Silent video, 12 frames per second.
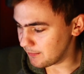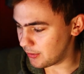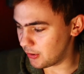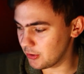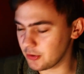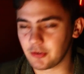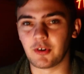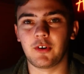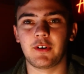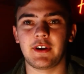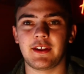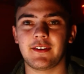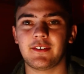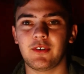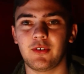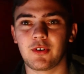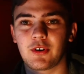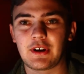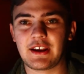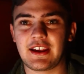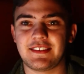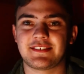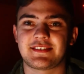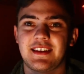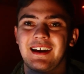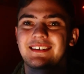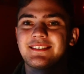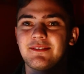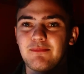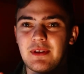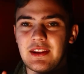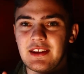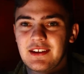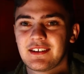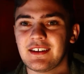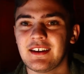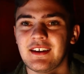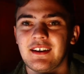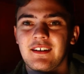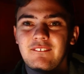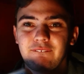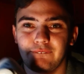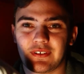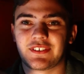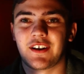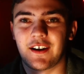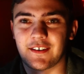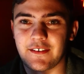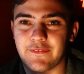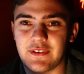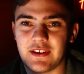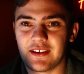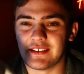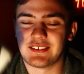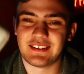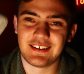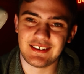Polaroid or Instax Mini photography.